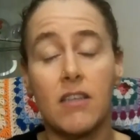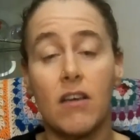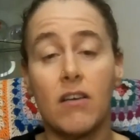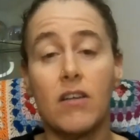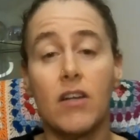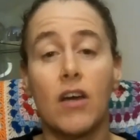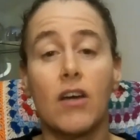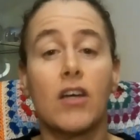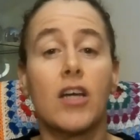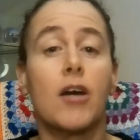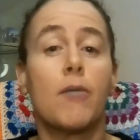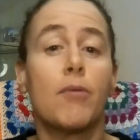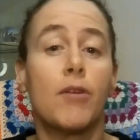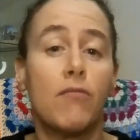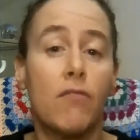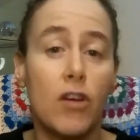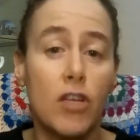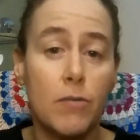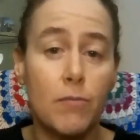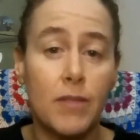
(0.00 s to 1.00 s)
So, you know, a couple
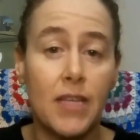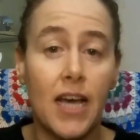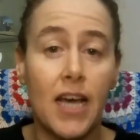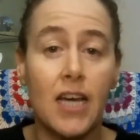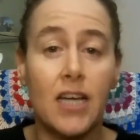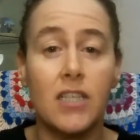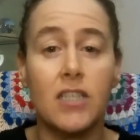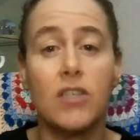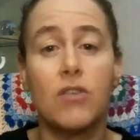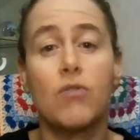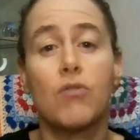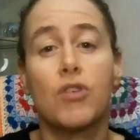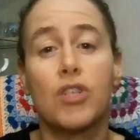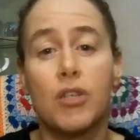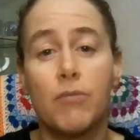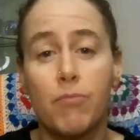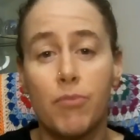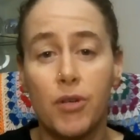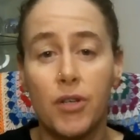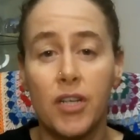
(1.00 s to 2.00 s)
of roast potatoes,
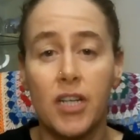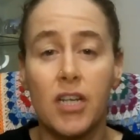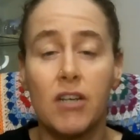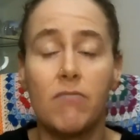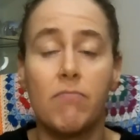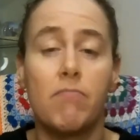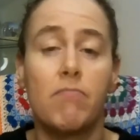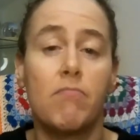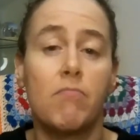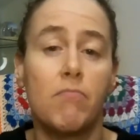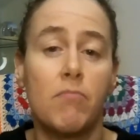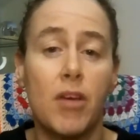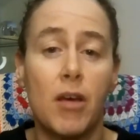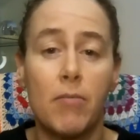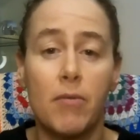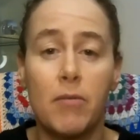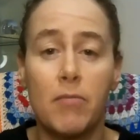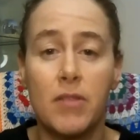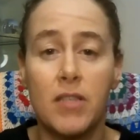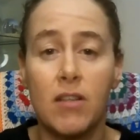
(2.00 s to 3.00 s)
Yorkshire pudding, a
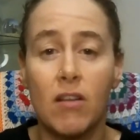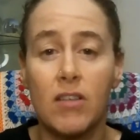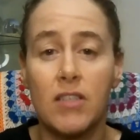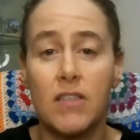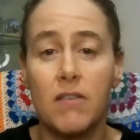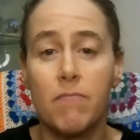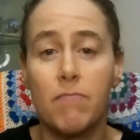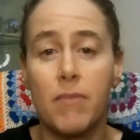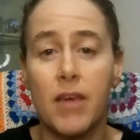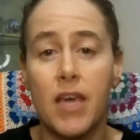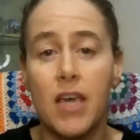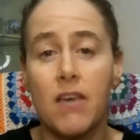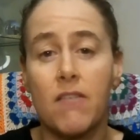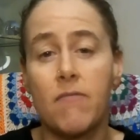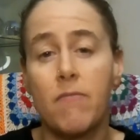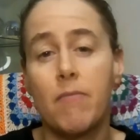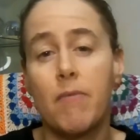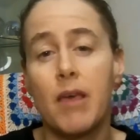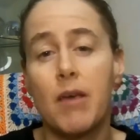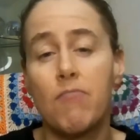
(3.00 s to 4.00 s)
couple of slices of beef,
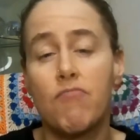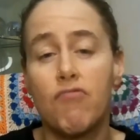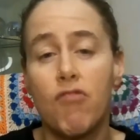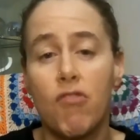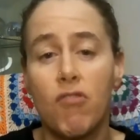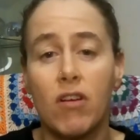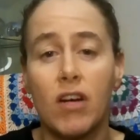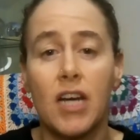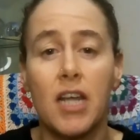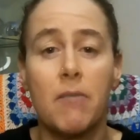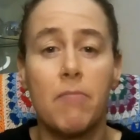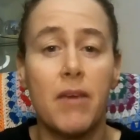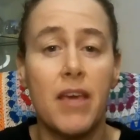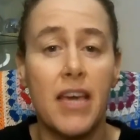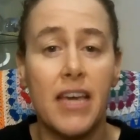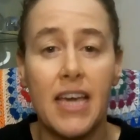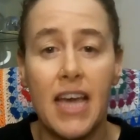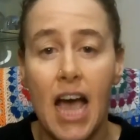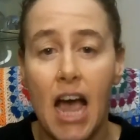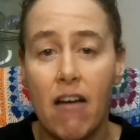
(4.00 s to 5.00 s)
a bit of broccoli, a
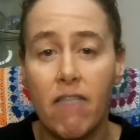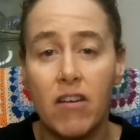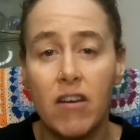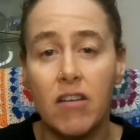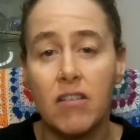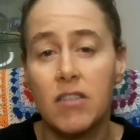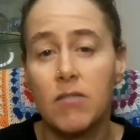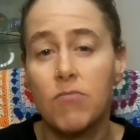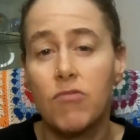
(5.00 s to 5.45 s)
bit of carrot,